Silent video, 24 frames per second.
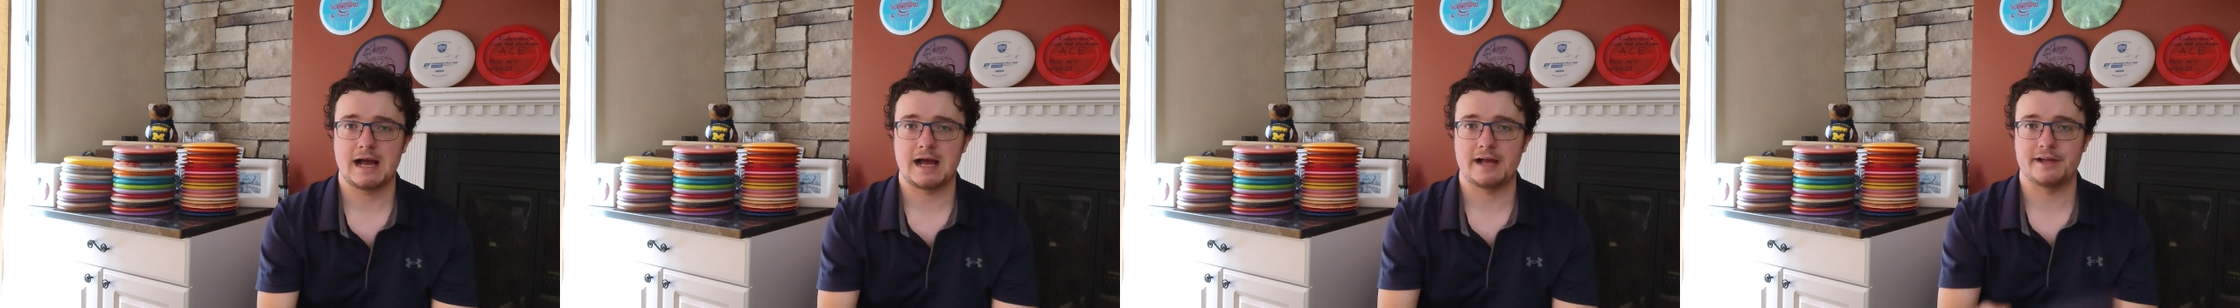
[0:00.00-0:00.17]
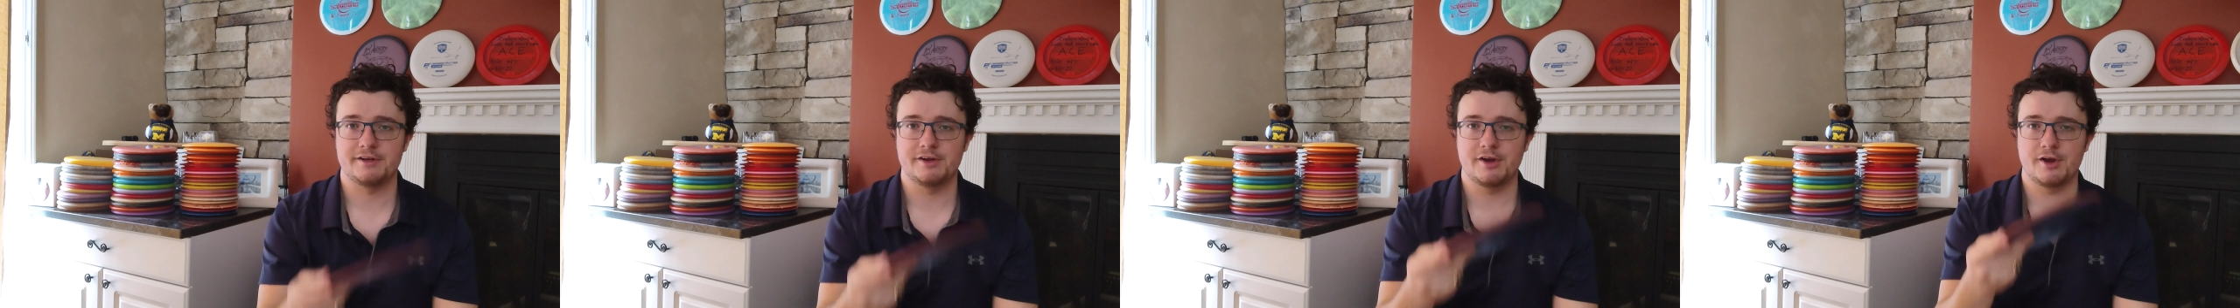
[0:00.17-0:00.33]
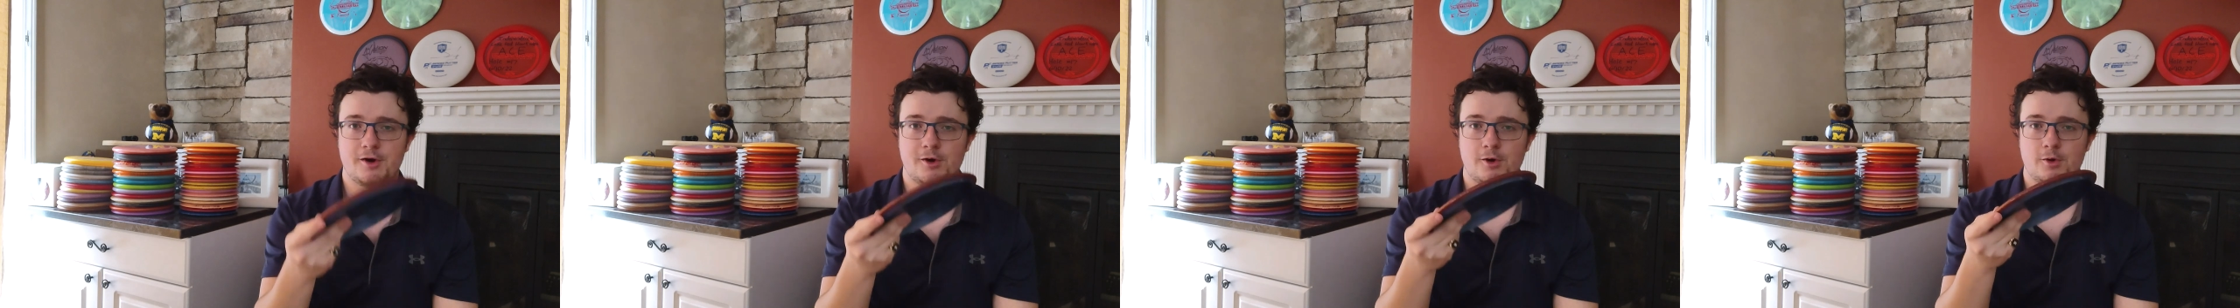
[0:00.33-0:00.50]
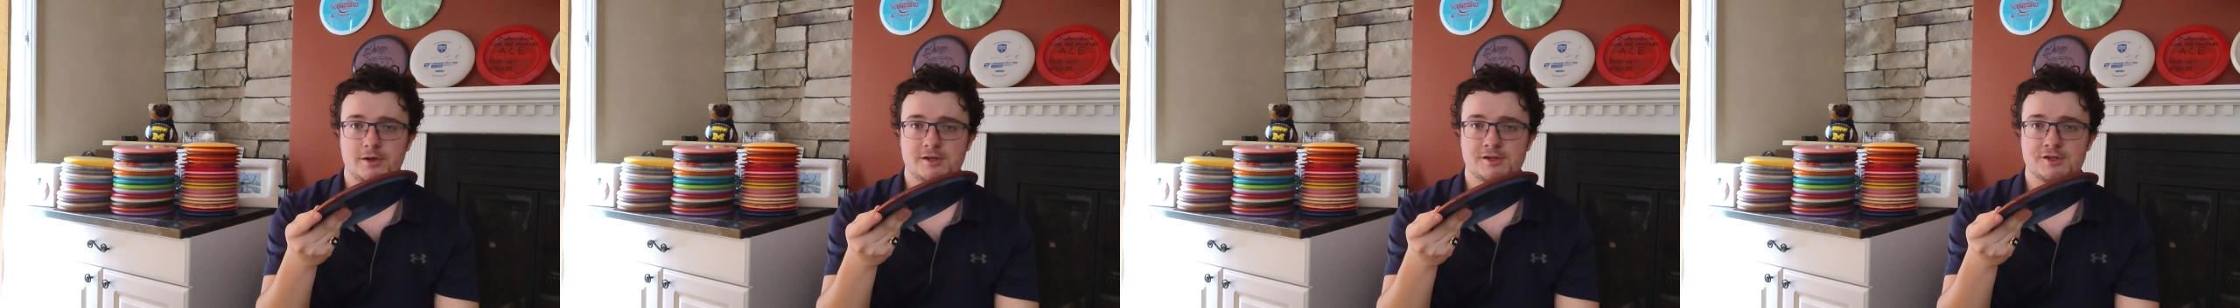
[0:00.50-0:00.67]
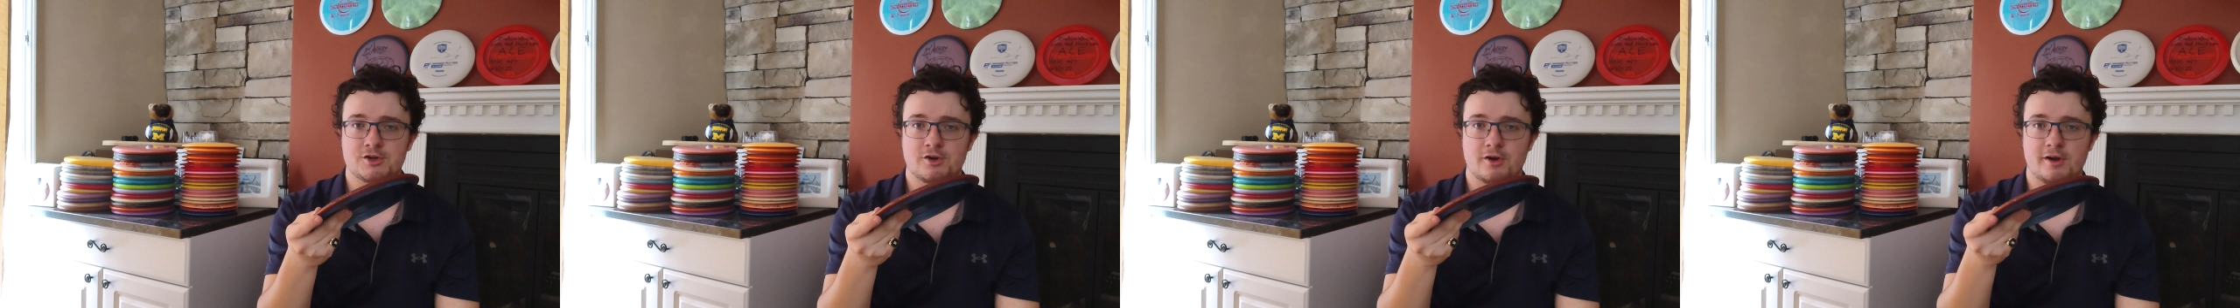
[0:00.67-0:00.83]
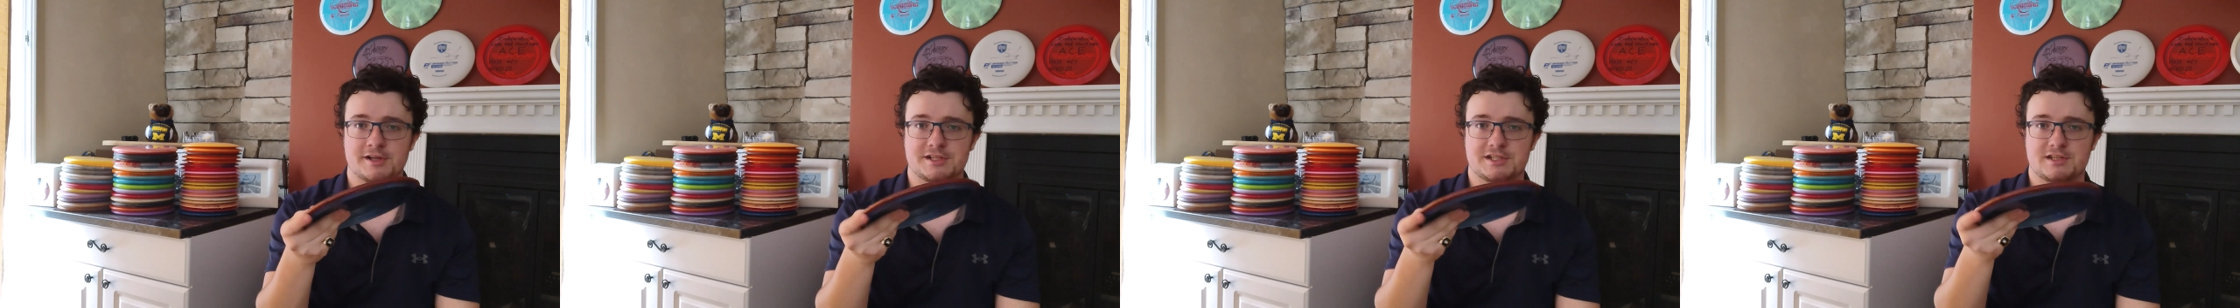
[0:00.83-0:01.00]
I know and
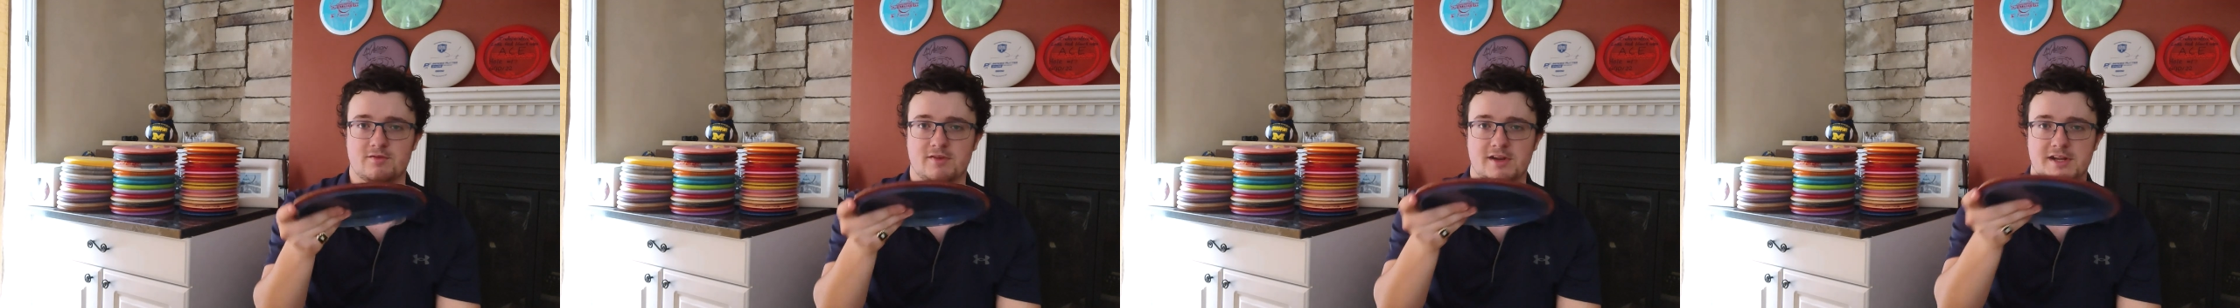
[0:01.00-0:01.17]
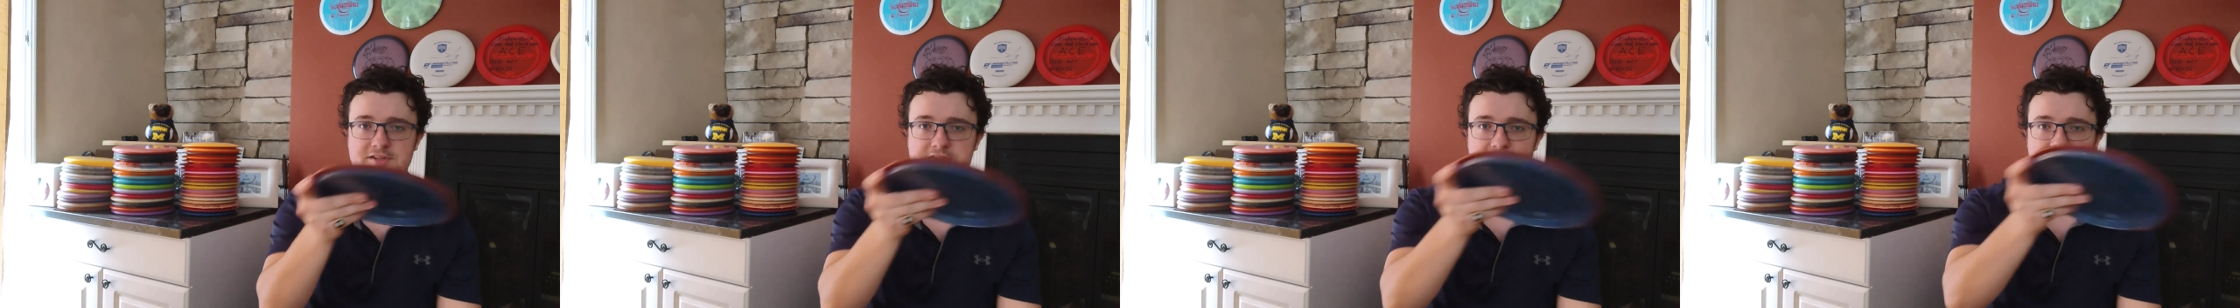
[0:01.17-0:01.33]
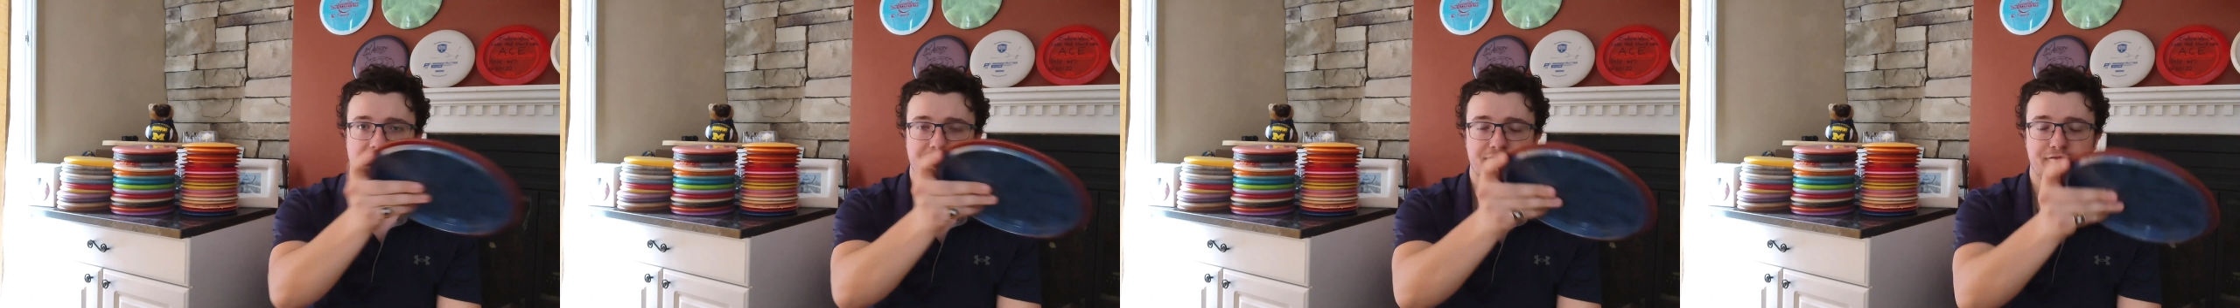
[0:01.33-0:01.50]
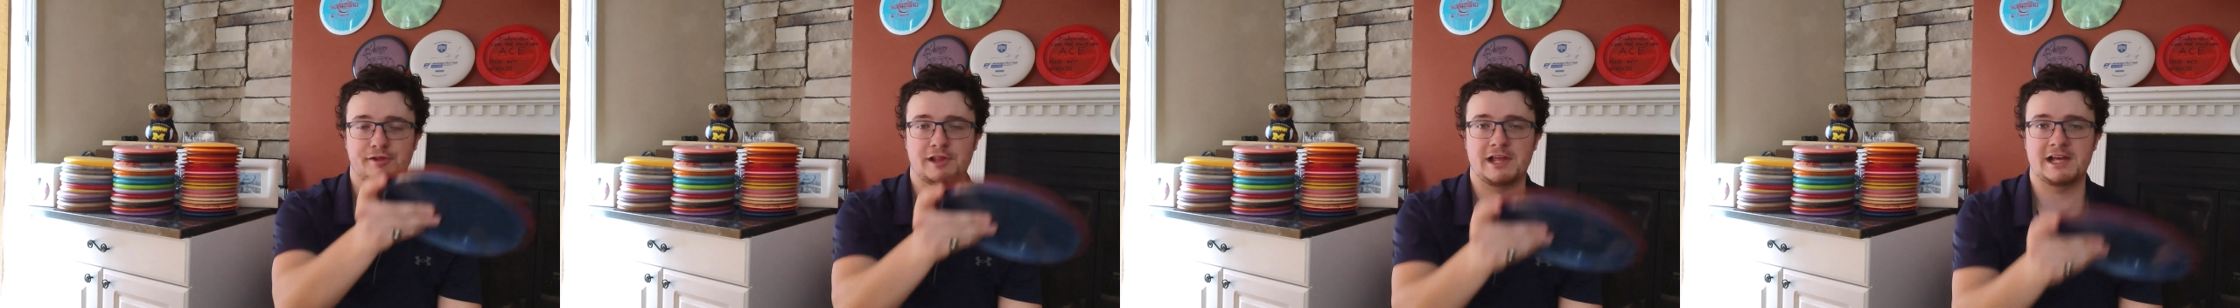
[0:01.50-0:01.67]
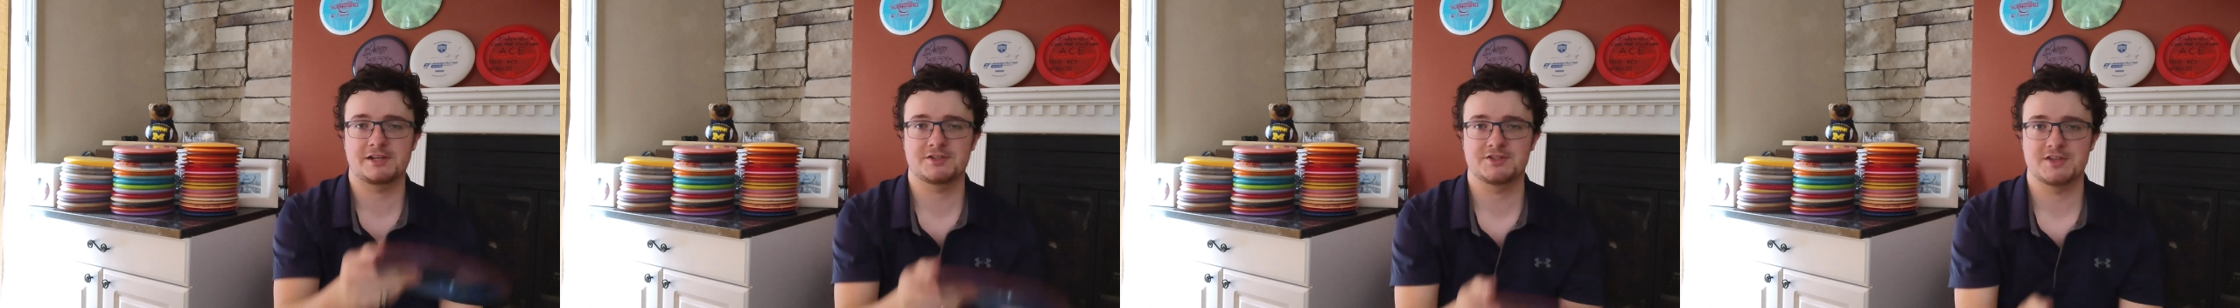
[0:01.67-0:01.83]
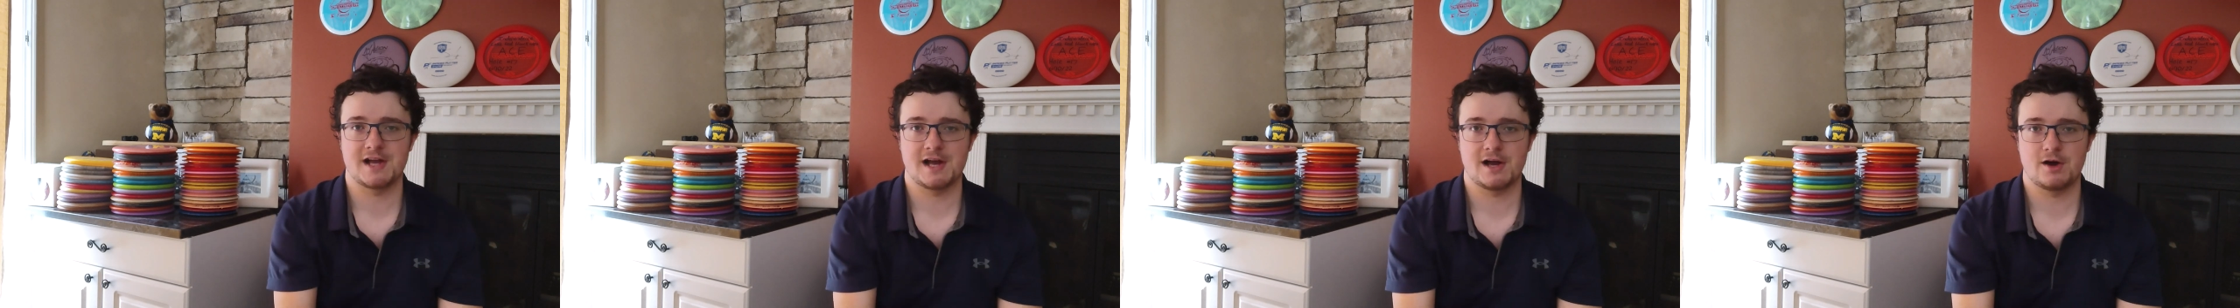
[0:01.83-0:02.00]
trust that it's gonna
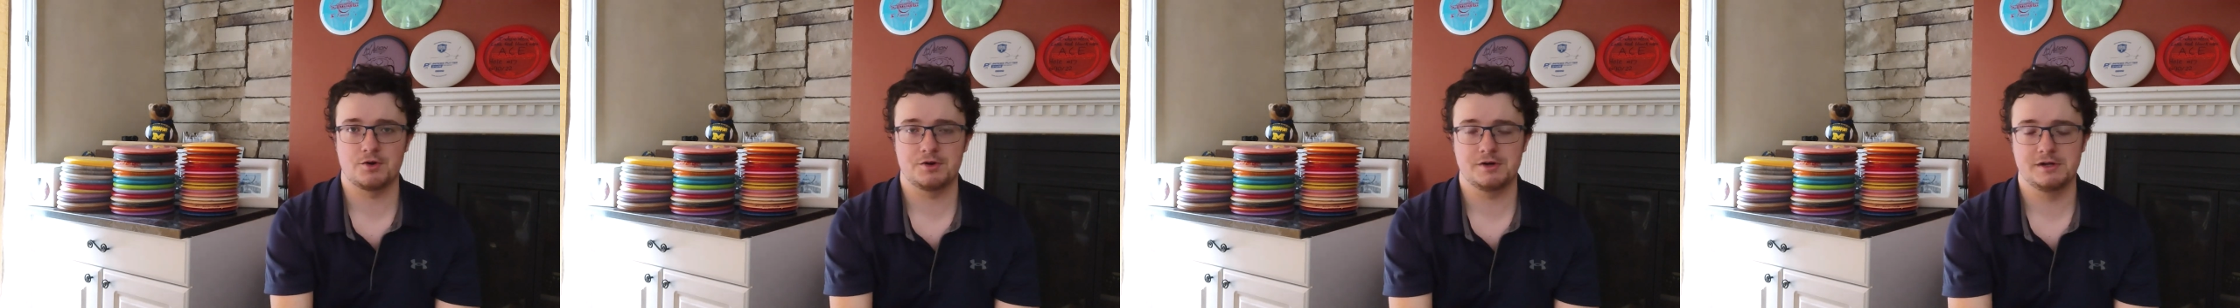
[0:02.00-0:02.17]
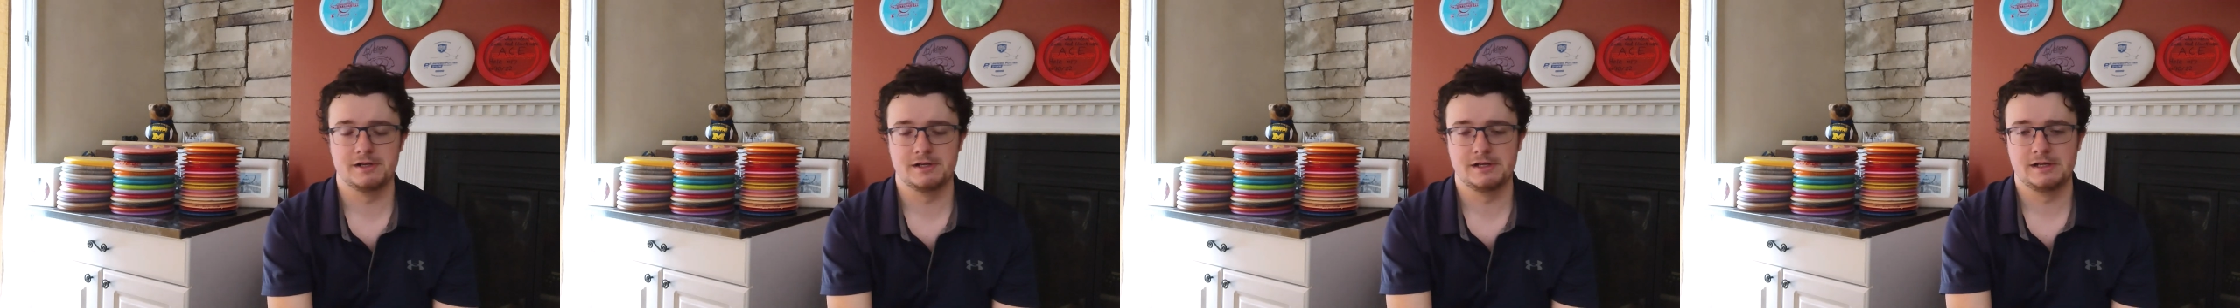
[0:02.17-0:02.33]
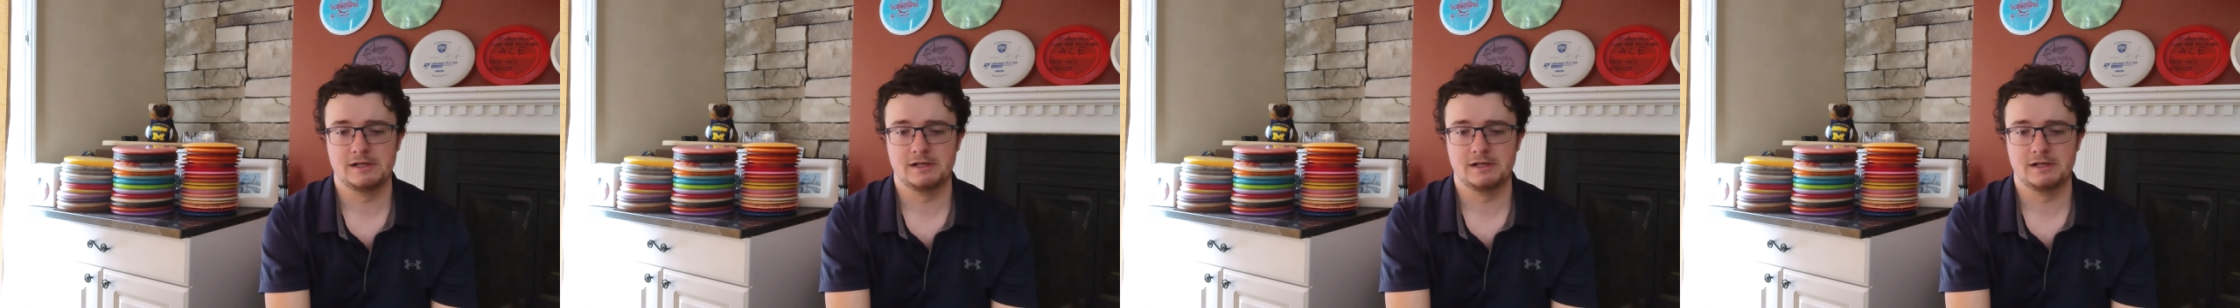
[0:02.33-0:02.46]
flex out.